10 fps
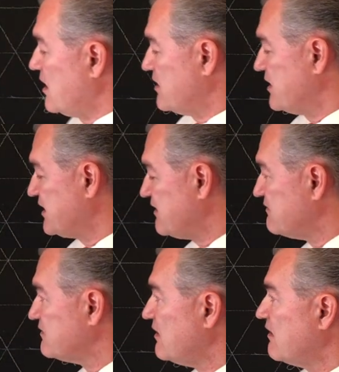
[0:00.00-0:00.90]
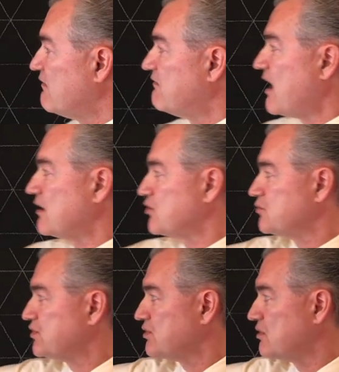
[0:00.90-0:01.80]
the given
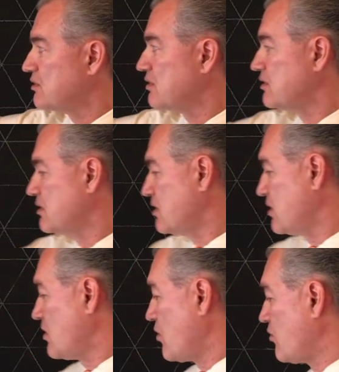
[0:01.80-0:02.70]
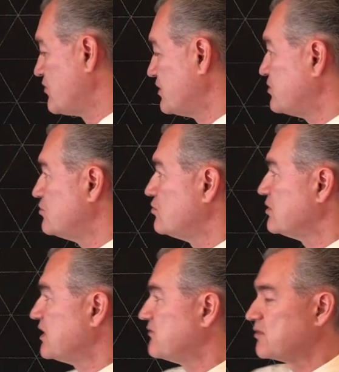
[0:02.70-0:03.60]
volumes of the two
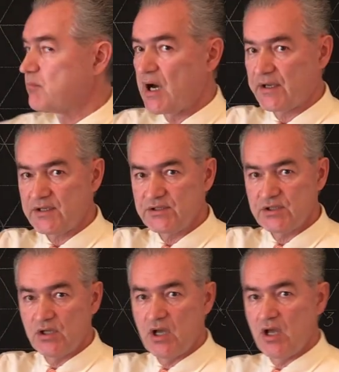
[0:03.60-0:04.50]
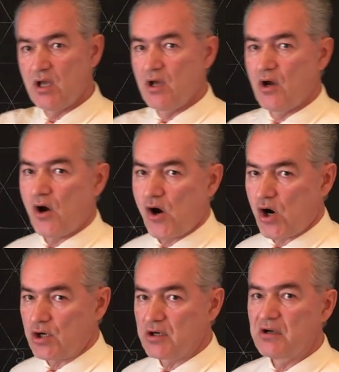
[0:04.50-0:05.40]
given buckets
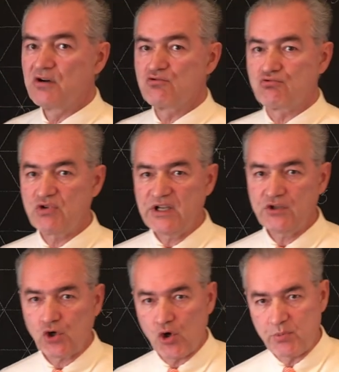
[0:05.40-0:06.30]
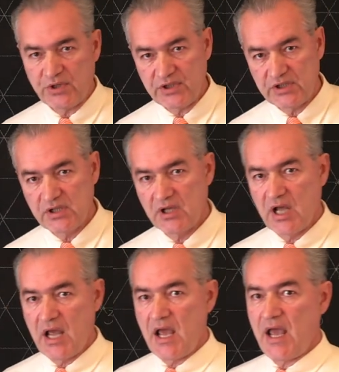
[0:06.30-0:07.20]
are reinterpreted
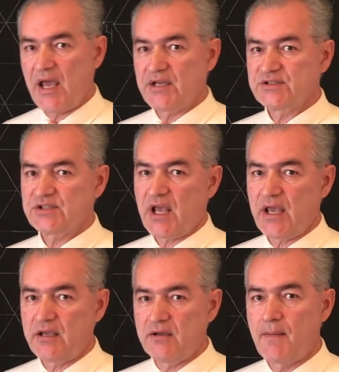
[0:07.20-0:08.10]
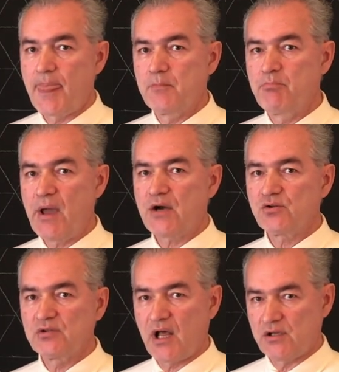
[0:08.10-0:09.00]
as a
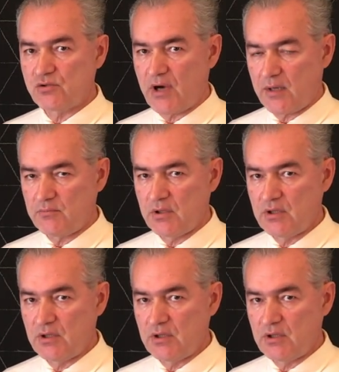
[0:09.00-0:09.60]
parallelogram,